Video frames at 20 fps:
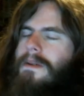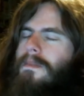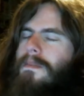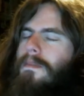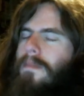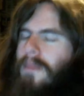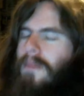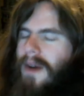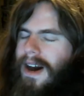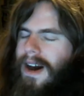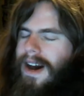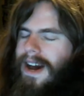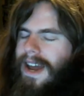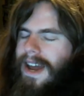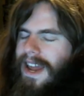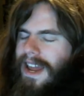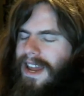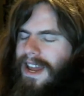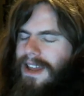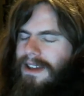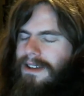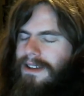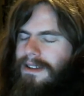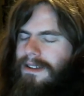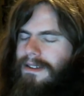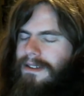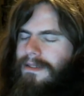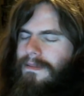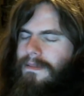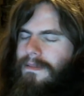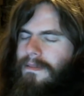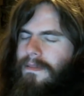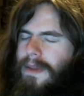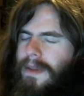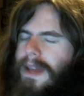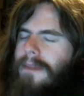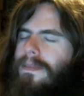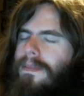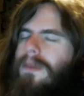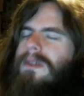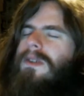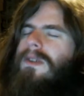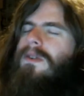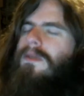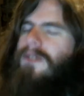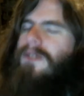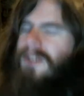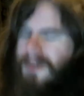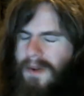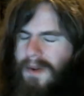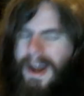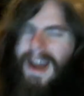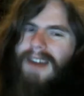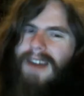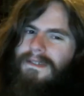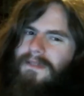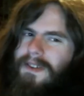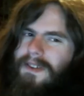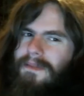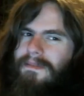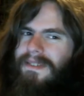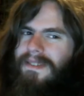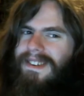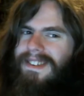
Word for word: by people who do have them.